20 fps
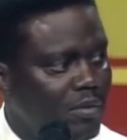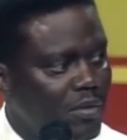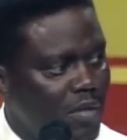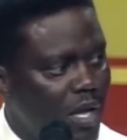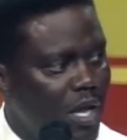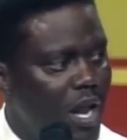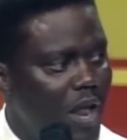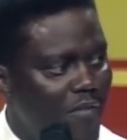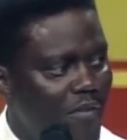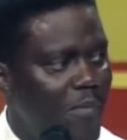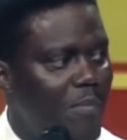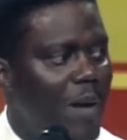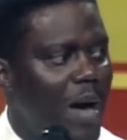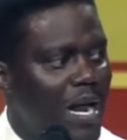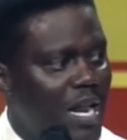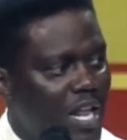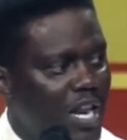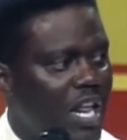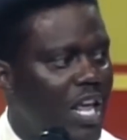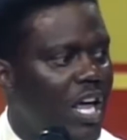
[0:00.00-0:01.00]
And
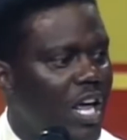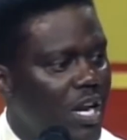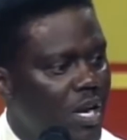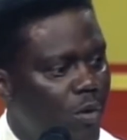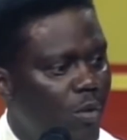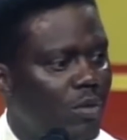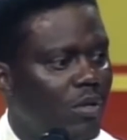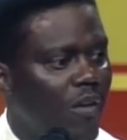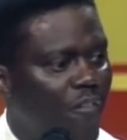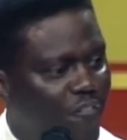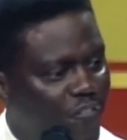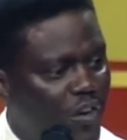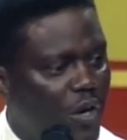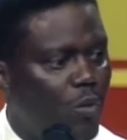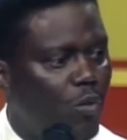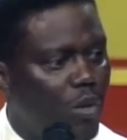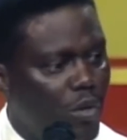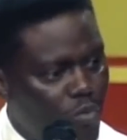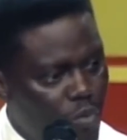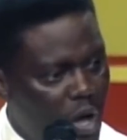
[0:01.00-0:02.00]
everybody in here know what the fuck
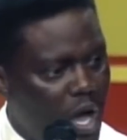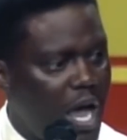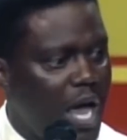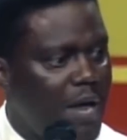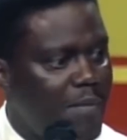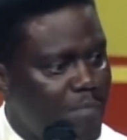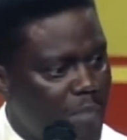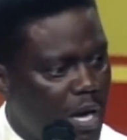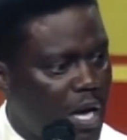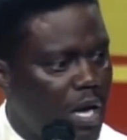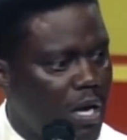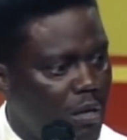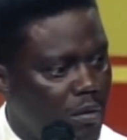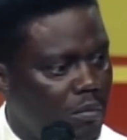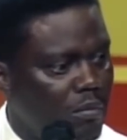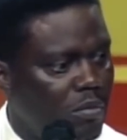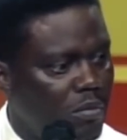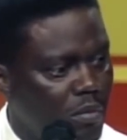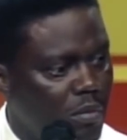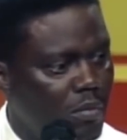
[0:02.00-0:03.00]
what red mean.
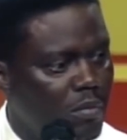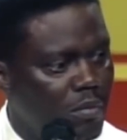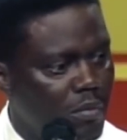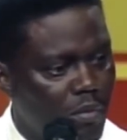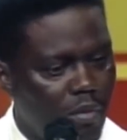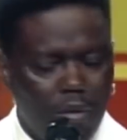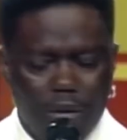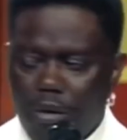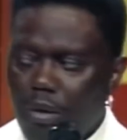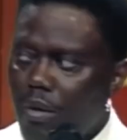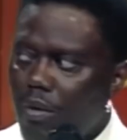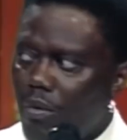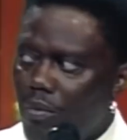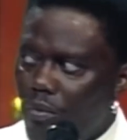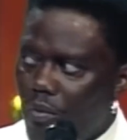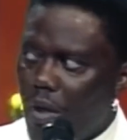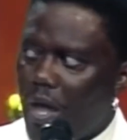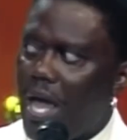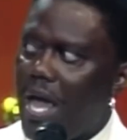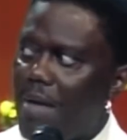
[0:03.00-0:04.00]

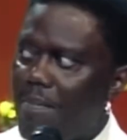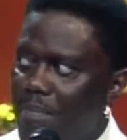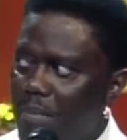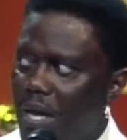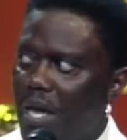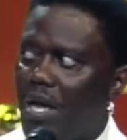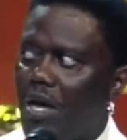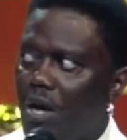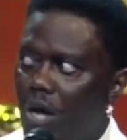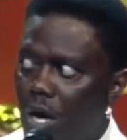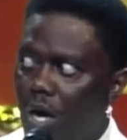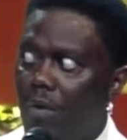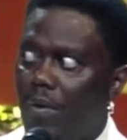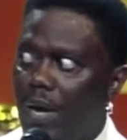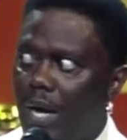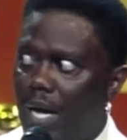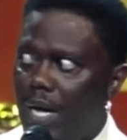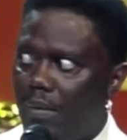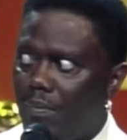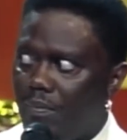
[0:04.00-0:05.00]
Red mean hurry up.